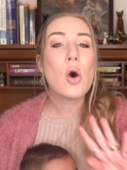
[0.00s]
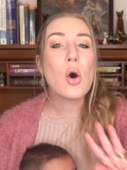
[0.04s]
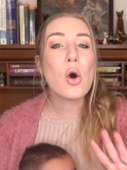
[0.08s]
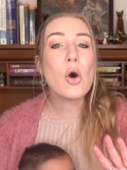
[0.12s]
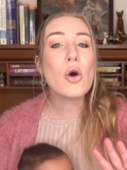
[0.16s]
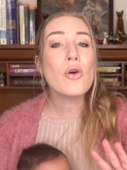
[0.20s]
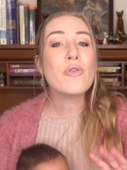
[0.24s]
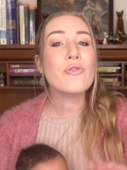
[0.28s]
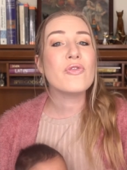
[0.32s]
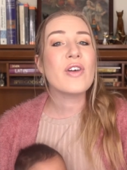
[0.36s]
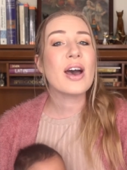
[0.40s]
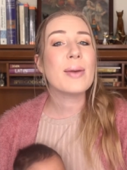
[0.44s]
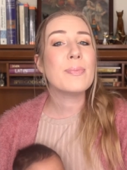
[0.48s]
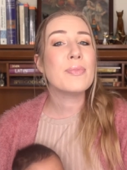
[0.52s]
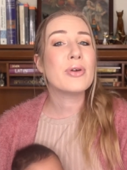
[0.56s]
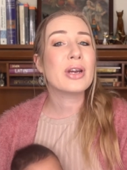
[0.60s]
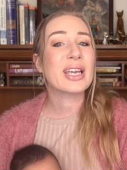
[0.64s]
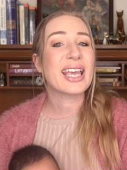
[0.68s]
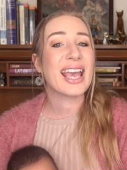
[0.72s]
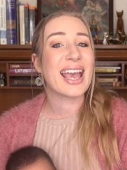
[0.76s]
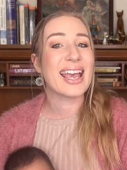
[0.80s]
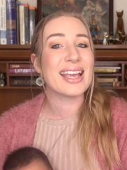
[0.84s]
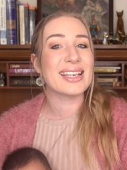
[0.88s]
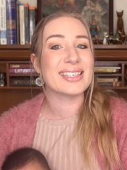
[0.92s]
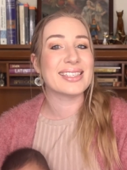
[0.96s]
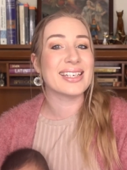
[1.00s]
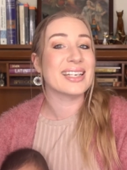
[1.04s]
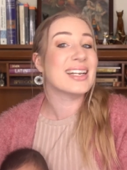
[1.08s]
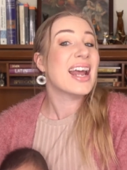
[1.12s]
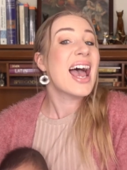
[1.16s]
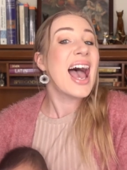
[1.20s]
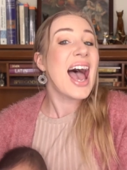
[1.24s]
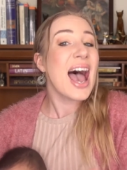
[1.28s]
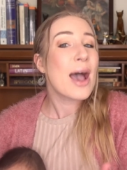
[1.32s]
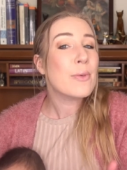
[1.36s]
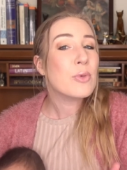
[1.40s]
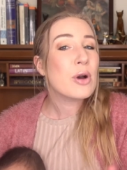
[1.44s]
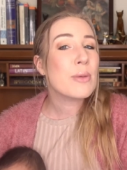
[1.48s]
all fabricated
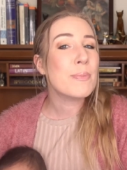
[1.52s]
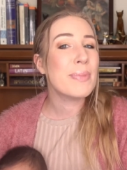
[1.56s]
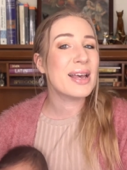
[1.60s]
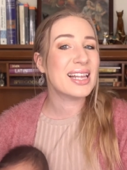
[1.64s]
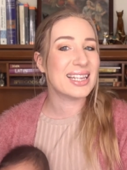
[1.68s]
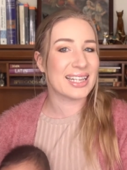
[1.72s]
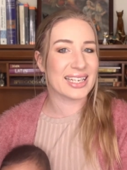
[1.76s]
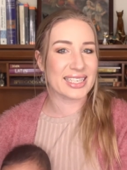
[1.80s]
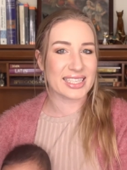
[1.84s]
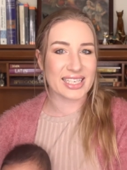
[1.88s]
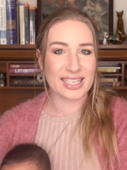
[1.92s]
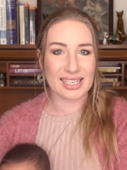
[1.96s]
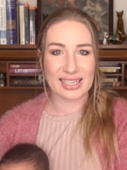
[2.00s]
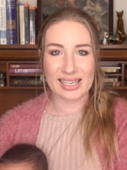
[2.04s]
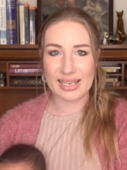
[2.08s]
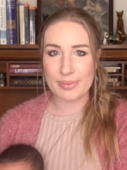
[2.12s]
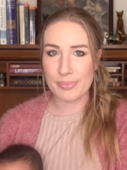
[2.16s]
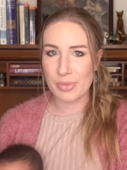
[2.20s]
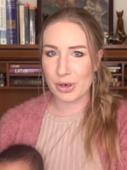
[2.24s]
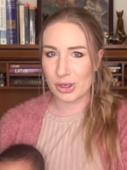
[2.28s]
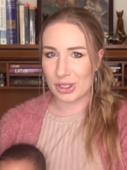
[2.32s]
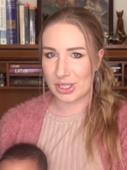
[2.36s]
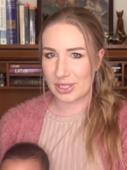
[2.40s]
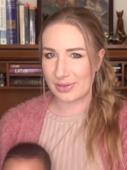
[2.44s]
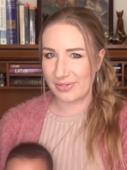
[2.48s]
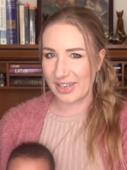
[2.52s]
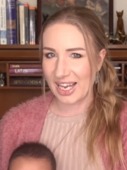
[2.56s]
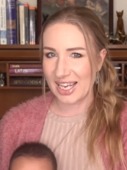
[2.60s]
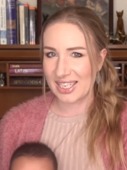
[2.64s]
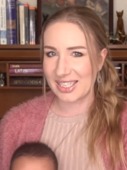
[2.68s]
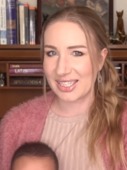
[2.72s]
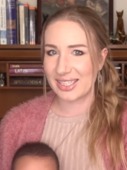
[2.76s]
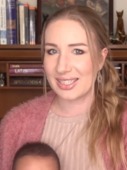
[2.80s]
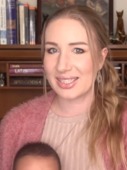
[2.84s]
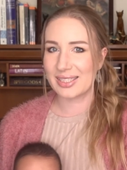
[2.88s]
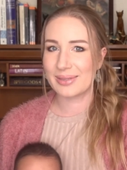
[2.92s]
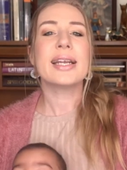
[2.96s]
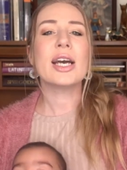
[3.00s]
and were politically
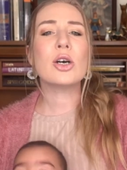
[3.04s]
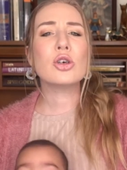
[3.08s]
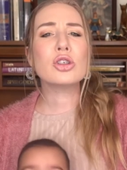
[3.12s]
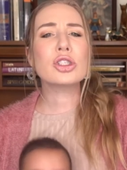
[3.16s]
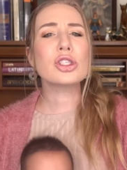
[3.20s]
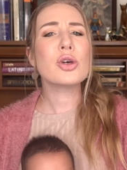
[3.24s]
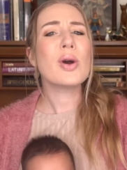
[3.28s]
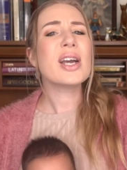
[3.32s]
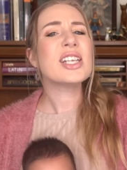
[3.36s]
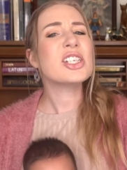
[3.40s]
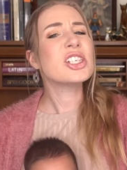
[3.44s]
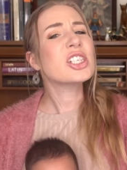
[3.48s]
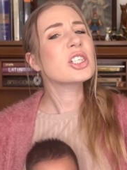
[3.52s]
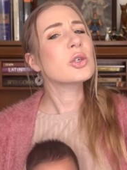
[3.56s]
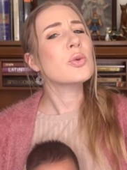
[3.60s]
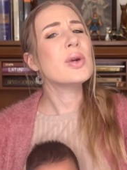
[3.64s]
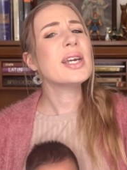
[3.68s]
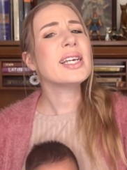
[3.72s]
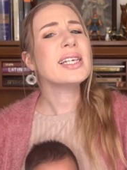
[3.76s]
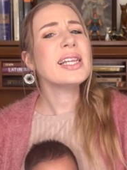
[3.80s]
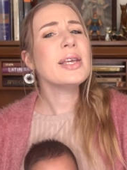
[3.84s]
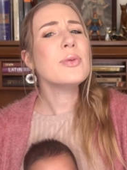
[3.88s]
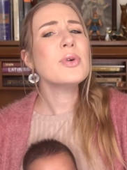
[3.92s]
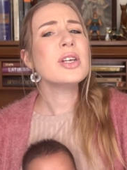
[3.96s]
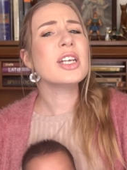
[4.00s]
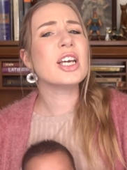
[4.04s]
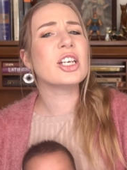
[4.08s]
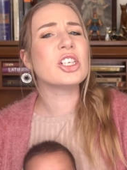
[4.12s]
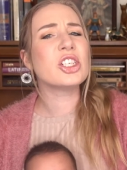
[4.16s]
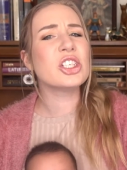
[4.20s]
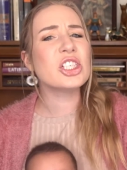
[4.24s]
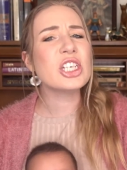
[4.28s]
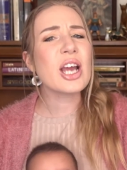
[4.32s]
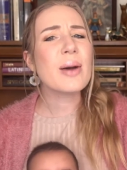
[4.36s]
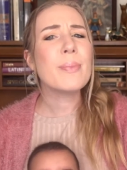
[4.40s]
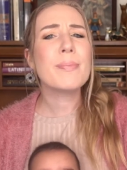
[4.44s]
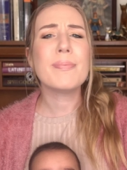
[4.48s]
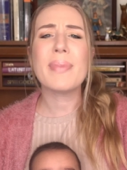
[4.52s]
motivated. Now also I just quickly want to
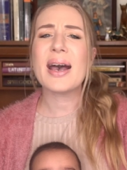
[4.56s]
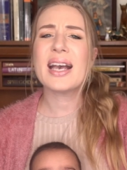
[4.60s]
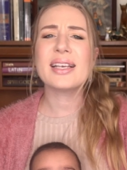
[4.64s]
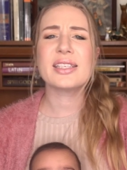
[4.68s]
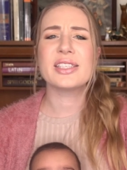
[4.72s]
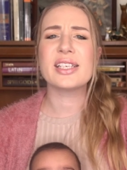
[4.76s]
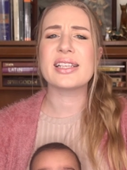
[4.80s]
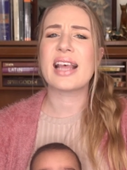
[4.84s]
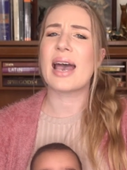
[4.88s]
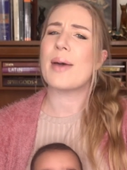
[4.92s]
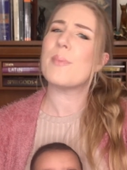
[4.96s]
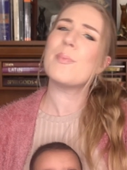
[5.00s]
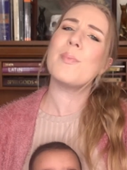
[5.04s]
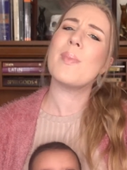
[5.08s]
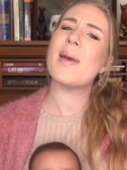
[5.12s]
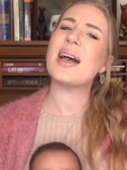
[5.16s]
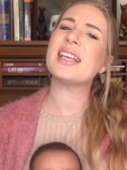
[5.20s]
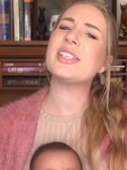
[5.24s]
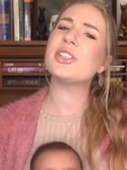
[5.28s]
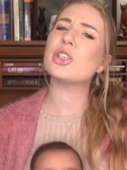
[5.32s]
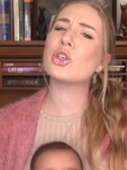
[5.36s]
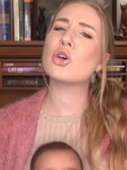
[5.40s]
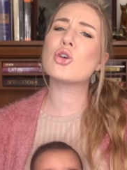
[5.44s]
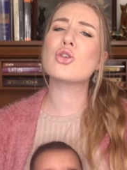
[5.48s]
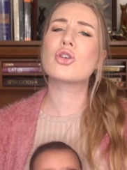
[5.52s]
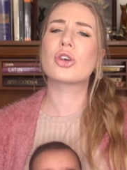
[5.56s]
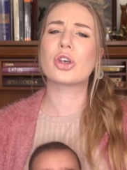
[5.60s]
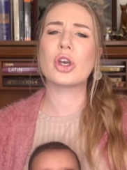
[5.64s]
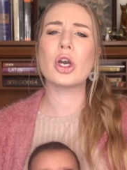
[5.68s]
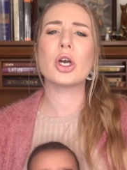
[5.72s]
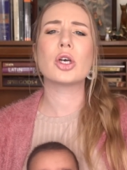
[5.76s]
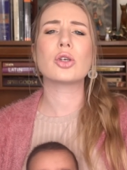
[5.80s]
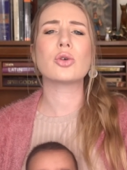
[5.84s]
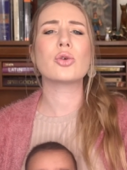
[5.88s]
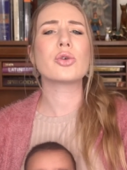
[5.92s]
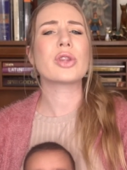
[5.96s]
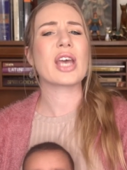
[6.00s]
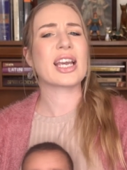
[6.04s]
jump back to that magical
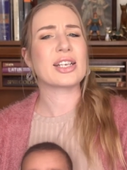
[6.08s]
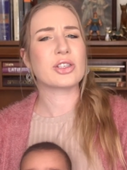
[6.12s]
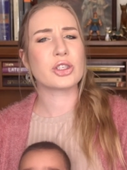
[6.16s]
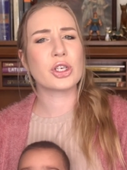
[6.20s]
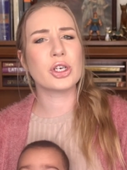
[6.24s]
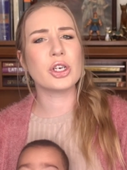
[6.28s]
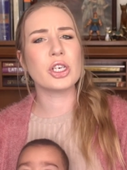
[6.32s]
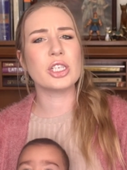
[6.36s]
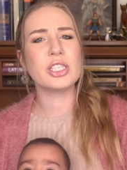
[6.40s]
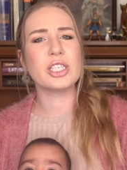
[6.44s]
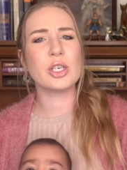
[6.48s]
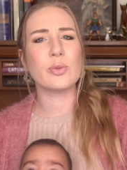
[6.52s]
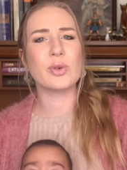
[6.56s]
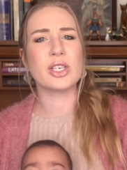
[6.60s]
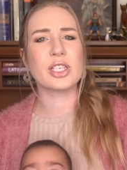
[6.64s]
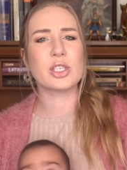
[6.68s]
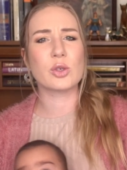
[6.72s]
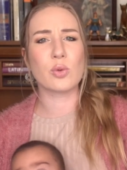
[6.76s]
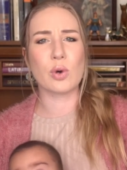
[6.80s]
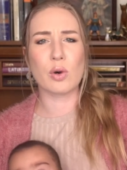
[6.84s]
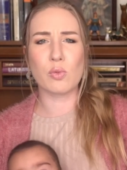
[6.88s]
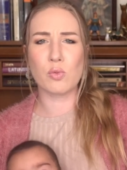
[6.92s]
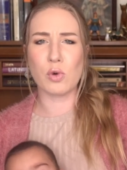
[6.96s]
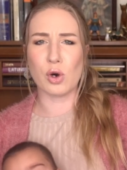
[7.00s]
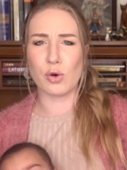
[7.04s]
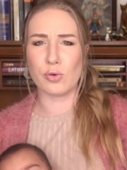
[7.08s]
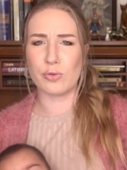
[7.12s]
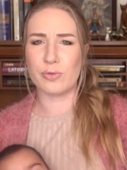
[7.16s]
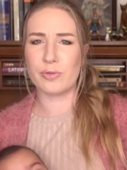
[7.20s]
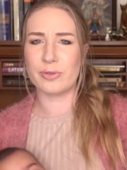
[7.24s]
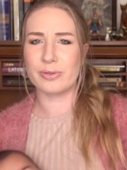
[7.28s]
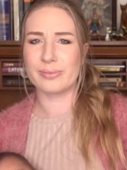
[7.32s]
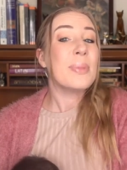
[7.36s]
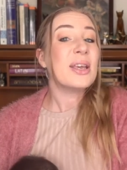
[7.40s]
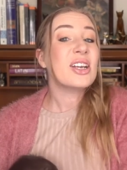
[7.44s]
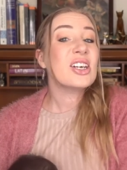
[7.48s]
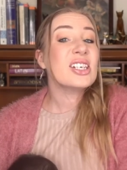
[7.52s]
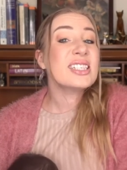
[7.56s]
girdle that turns you into a
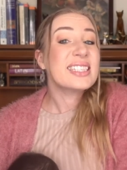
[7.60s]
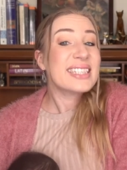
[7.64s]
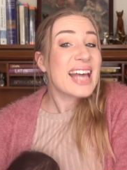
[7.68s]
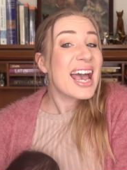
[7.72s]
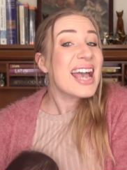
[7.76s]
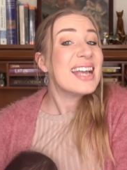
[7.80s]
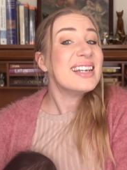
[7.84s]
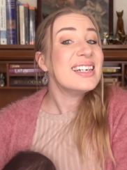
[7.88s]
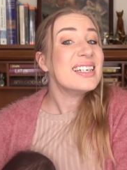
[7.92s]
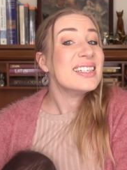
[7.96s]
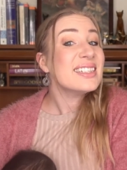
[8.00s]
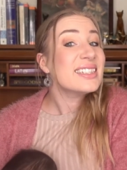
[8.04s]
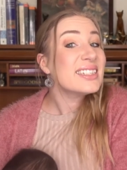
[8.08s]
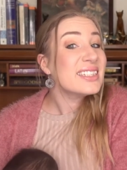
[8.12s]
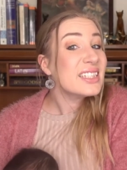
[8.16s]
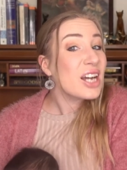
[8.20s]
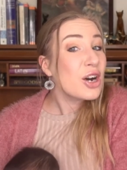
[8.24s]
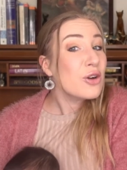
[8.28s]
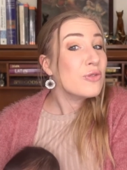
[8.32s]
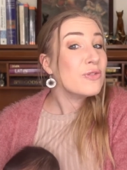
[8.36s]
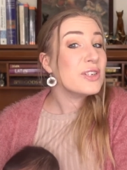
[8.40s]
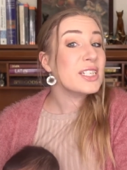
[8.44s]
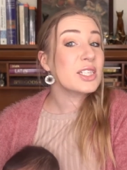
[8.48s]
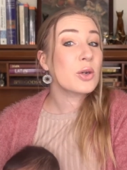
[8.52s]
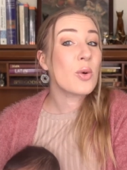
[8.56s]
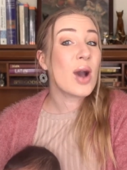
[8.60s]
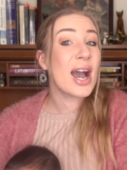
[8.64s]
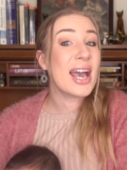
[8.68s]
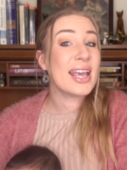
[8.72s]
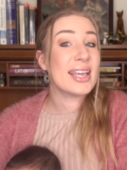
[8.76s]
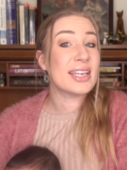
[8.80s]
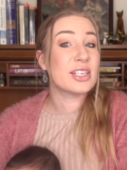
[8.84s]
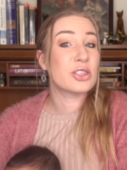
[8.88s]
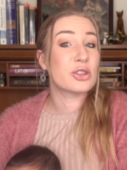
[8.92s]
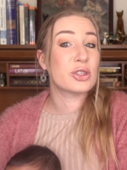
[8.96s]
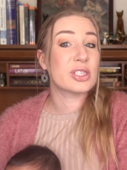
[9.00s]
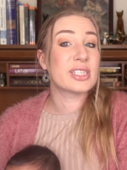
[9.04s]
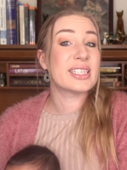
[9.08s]
wolf because that in itself is quite
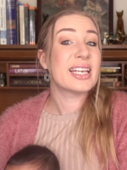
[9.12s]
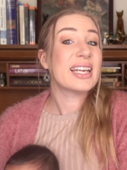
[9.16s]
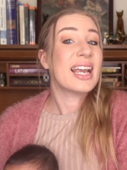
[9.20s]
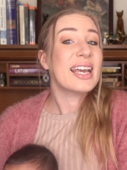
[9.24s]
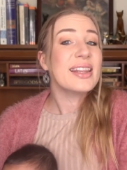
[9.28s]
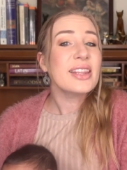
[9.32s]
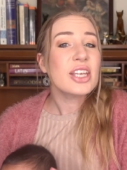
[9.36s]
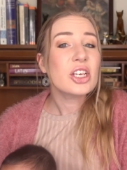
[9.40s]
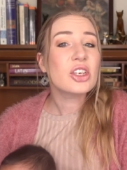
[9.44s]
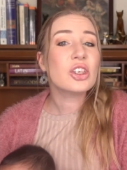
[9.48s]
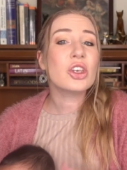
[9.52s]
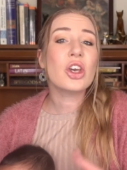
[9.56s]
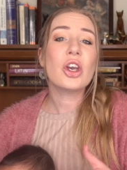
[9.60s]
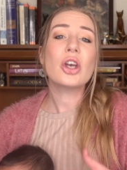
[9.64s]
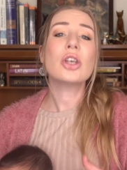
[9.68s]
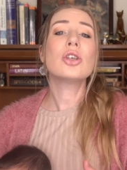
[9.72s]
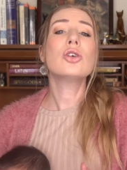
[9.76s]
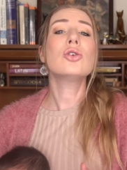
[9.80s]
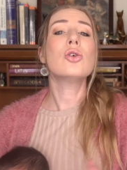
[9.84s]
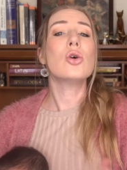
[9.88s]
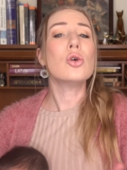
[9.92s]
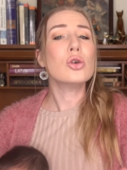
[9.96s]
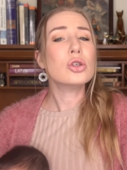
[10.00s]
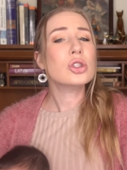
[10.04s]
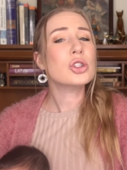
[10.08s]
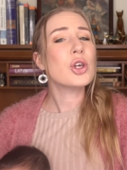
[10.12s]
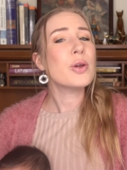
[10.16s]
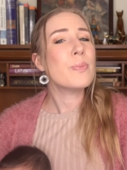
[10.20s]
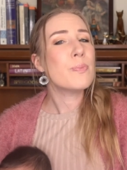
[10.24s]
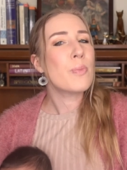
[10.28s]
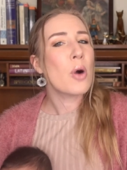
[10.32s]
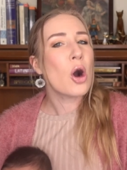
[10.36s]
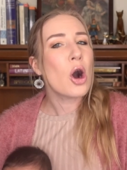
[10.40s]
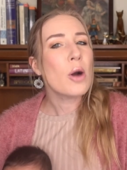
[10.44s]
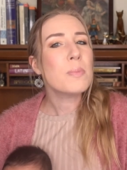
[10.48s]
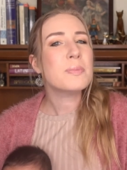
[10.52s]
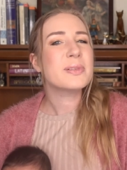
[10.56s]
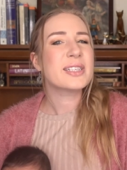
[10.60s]
interesting and the girdle also
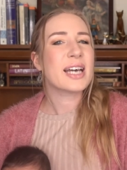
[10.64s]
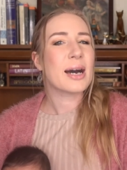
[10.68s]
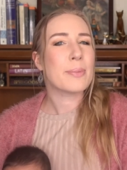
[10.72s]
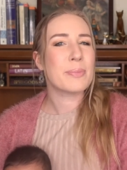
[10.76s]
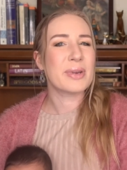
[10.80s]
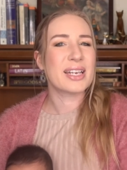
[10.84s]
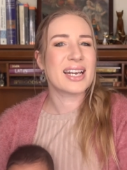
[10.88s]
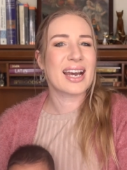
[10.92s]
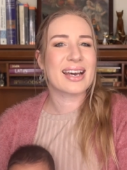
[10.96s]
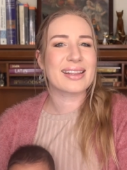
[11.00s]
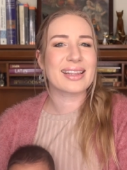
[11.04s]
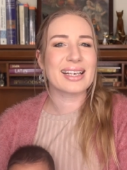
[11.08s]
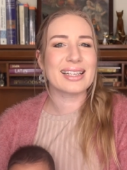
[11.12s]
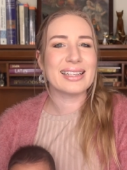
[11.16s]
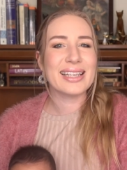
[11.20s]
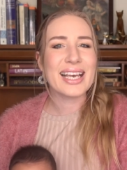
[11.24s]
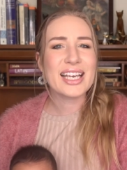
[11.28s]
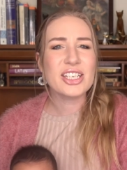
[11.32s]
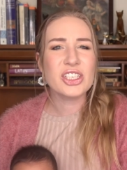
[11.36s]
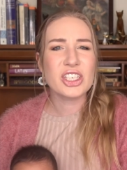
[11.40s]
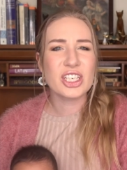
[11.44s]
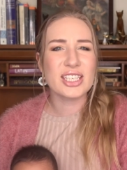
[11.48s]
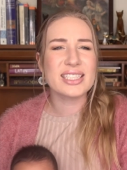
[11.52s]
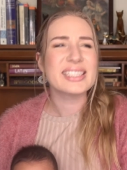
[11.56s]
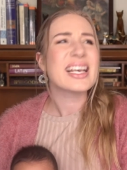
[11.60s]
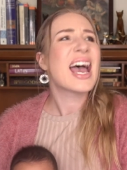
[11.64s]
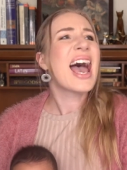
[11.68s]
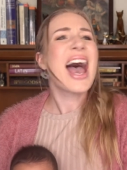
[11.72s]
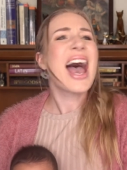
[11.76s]
pops up in other legends